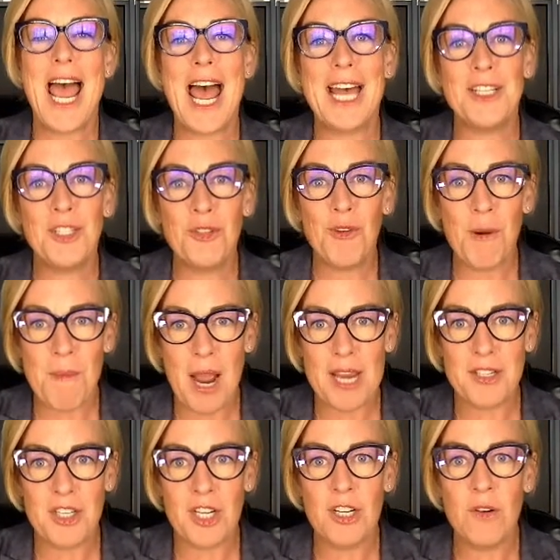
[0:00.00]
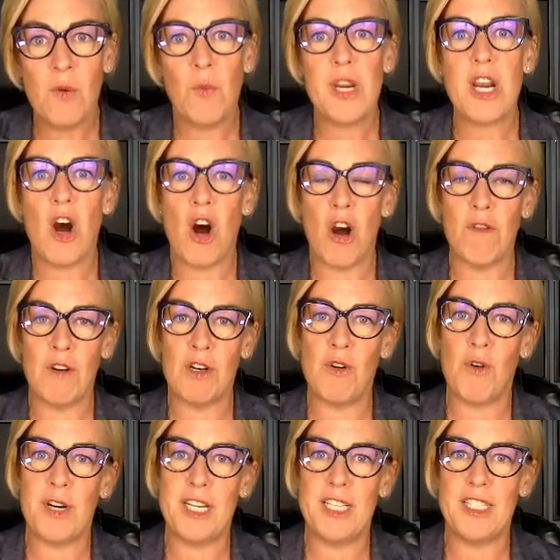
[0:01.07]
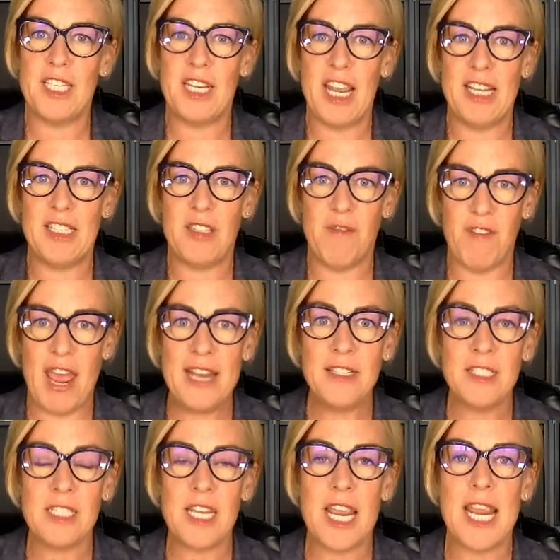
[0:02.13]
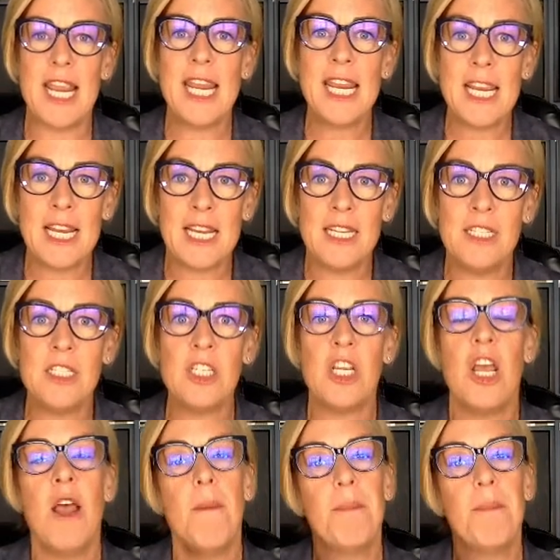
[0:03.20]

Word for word: As a reminder, we are recording today's event and